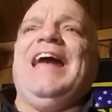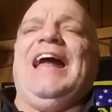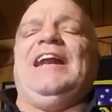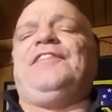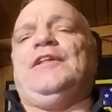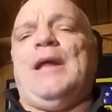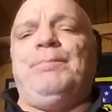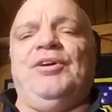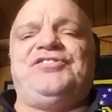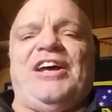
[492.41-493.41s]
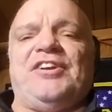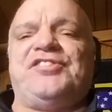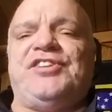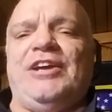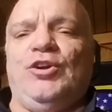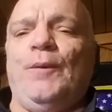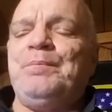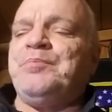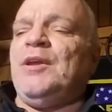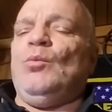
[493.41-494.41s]
anything that puts out a signal
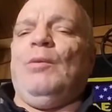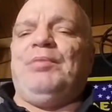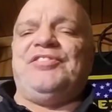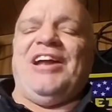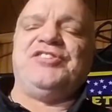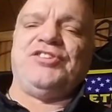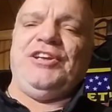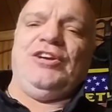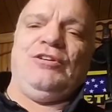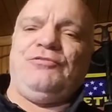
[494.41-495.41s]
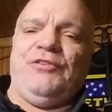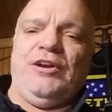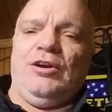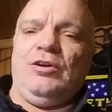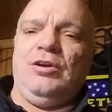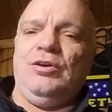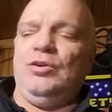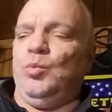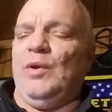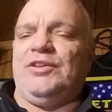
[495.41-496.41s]
will potentially interfere
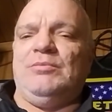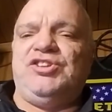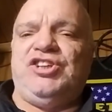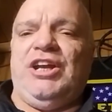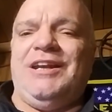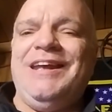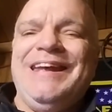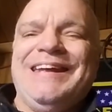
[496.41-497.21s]
with the machine.